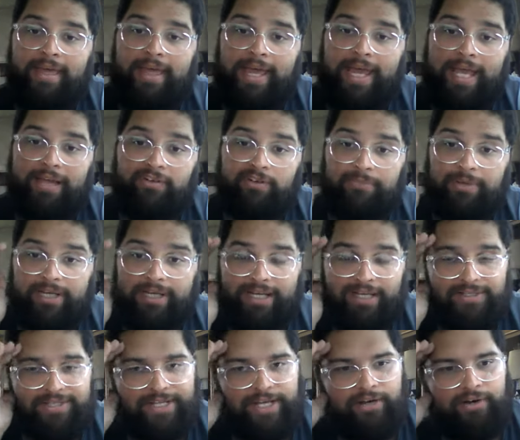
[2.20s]
Hey everybody,
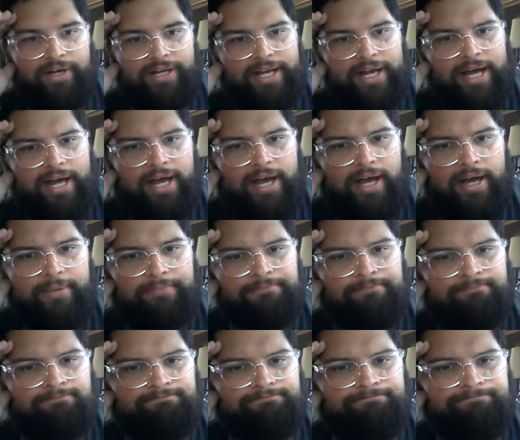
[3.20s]
how's it going?
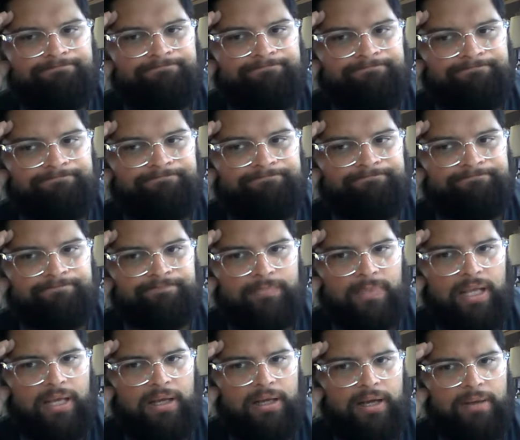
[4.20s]
I'm
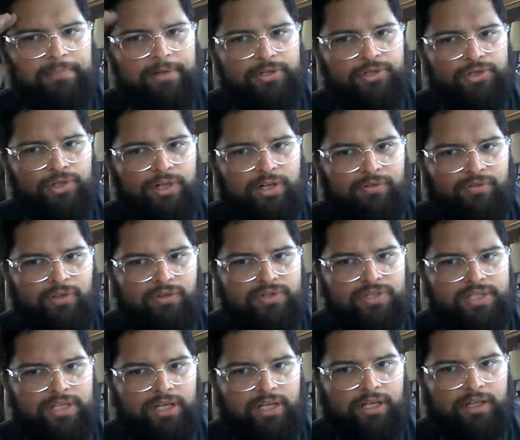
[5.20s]
not sure if you've
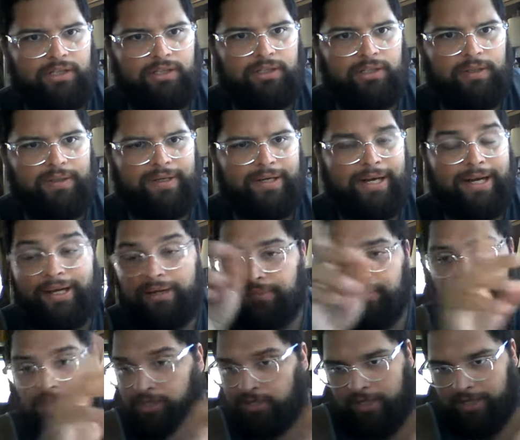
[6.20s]
seen, or I'm
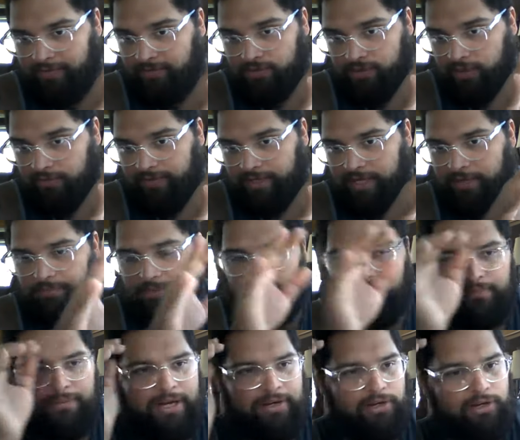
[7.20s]
not even sure if I
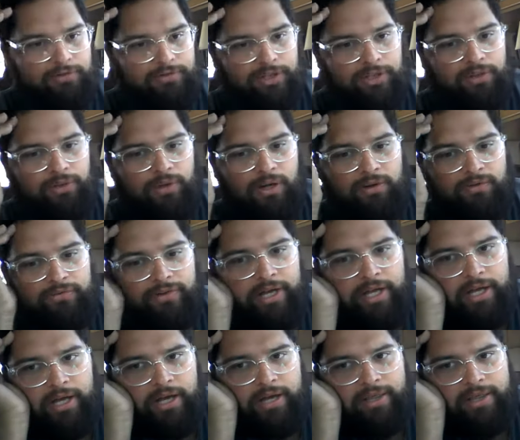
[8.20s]
uploaded my review of
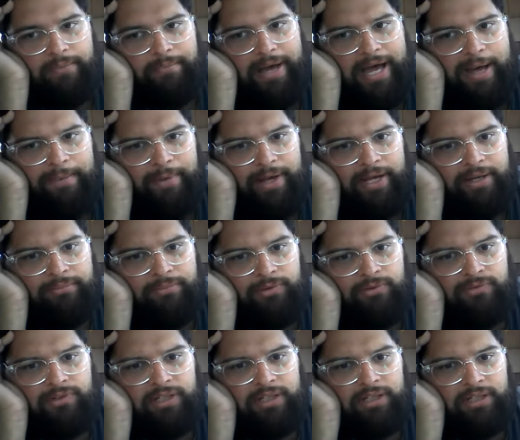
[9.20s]
the Batman
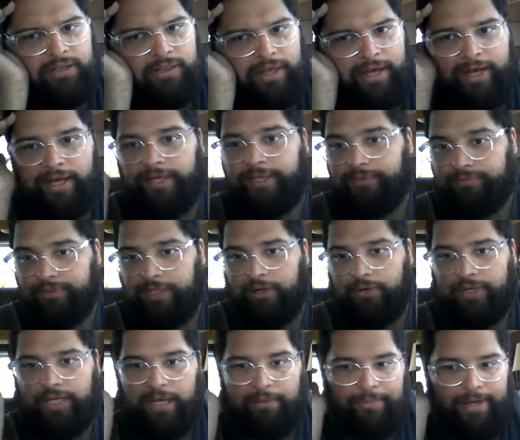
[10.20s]
movie that, you
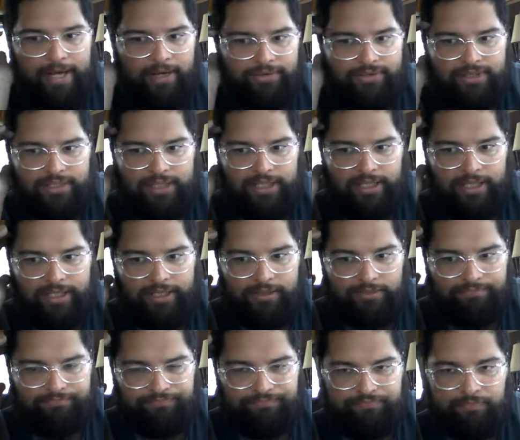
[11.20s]
know, came out
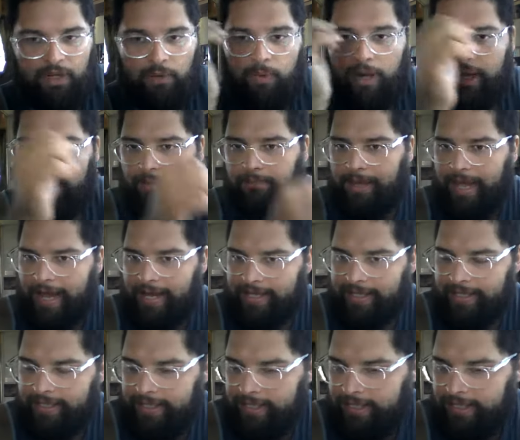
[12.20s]
a while back.